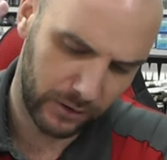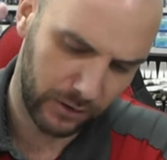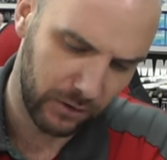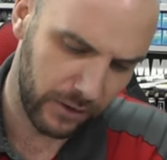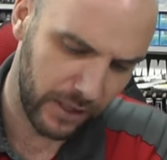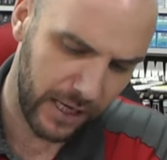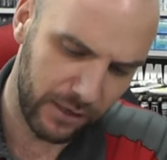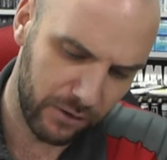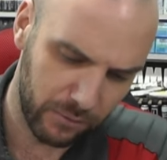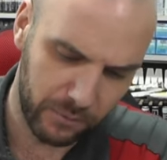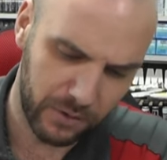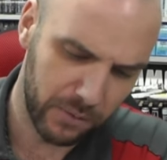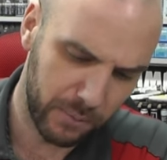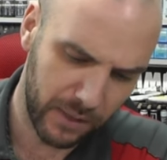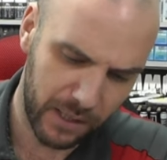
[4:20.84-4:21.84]
it's not the heads
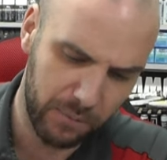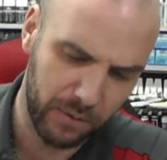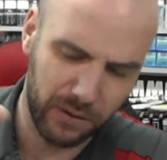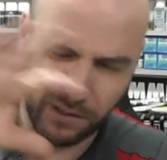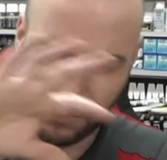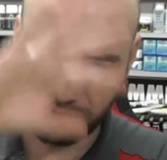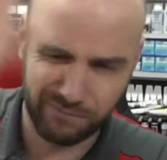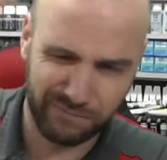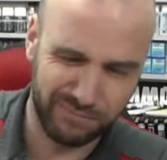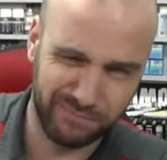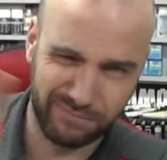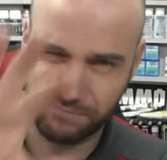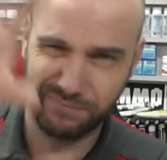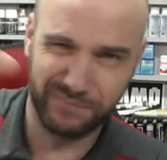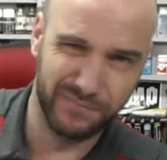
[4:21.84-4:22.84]
up display but like
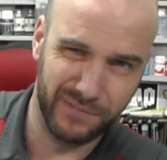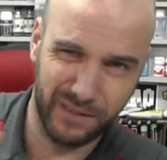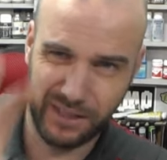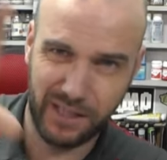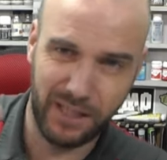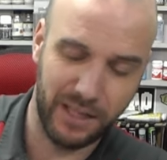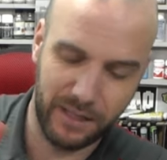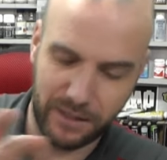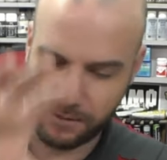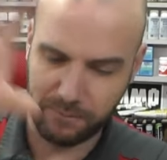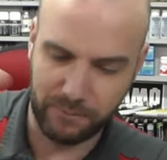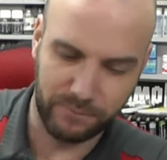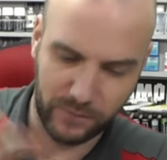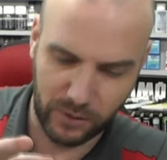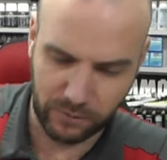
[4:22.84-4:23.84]

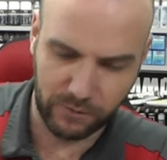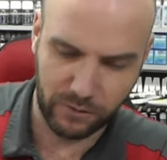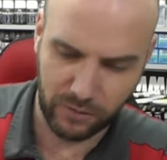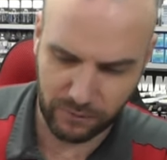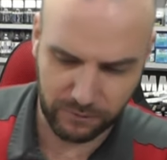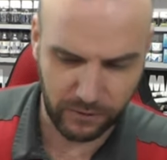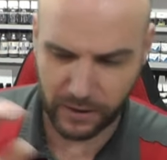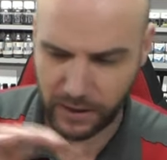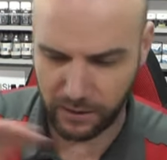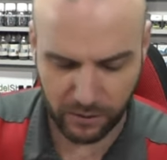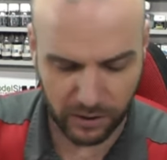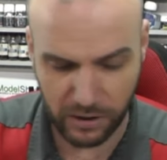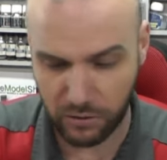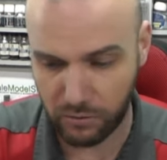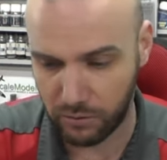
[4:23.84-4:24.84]
um, other stuff like
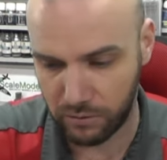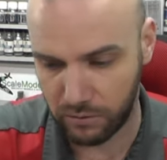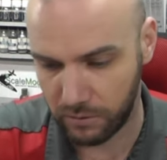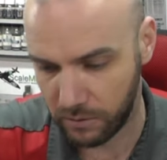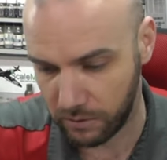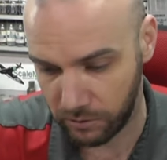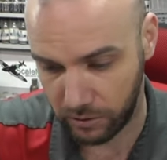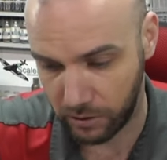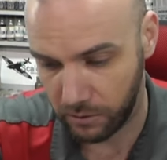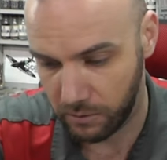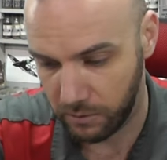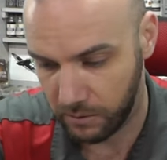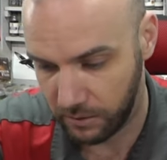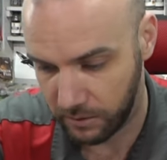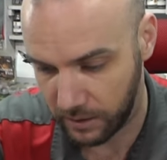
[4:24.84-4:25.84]
that the instructions I'll show
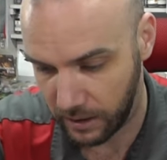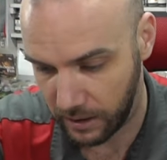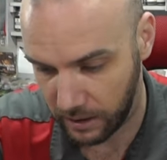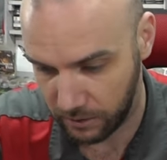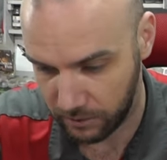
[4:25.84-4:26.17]
you in a sec